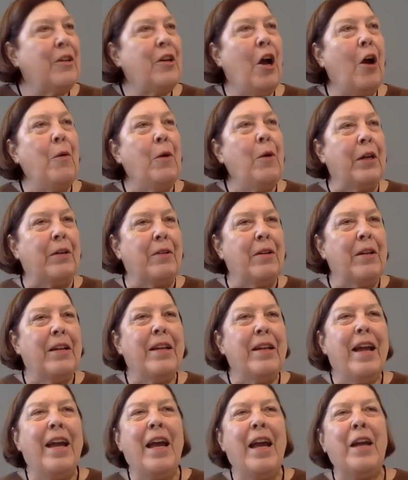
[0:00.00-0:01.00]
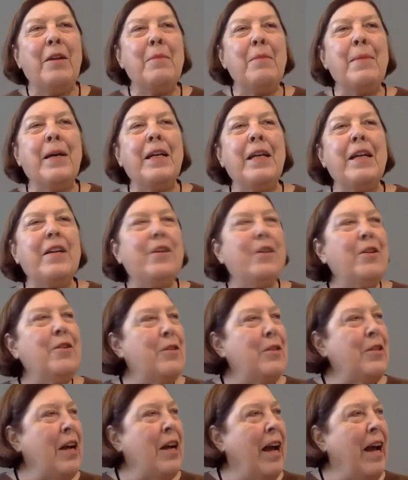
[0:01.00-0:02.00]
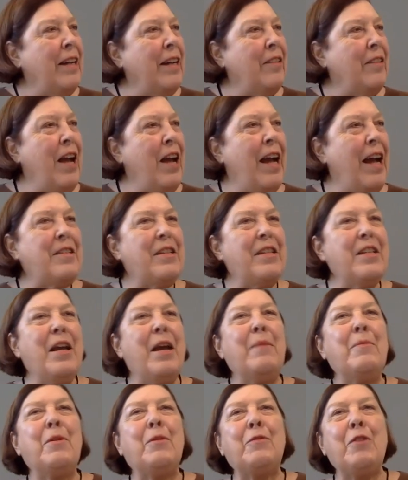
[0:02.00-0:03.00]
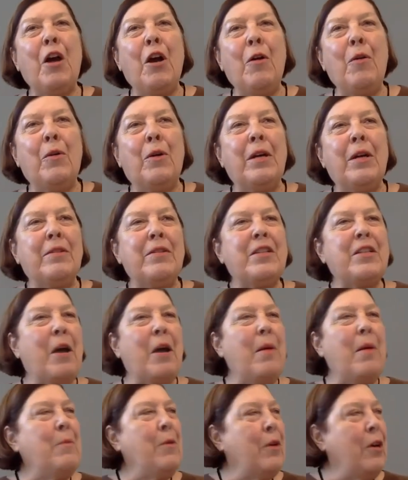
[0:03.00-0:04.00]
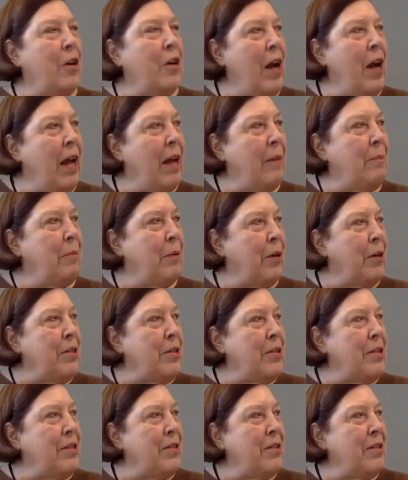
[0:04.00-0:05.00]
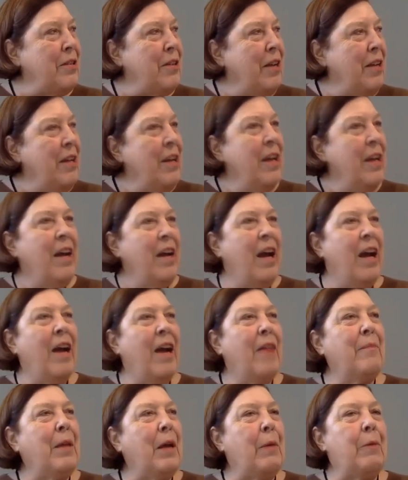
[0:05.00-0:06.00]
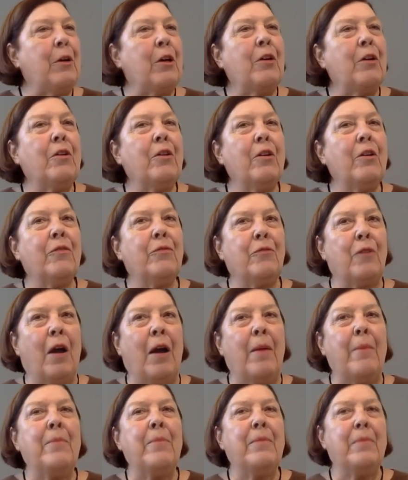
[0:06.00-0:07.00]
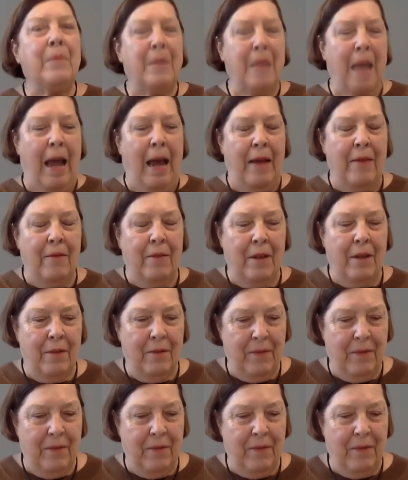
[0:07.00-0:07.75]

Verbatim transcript: Cohen. Anybody who's got a last name of Cohen somewhere had priests. Uh, they were from that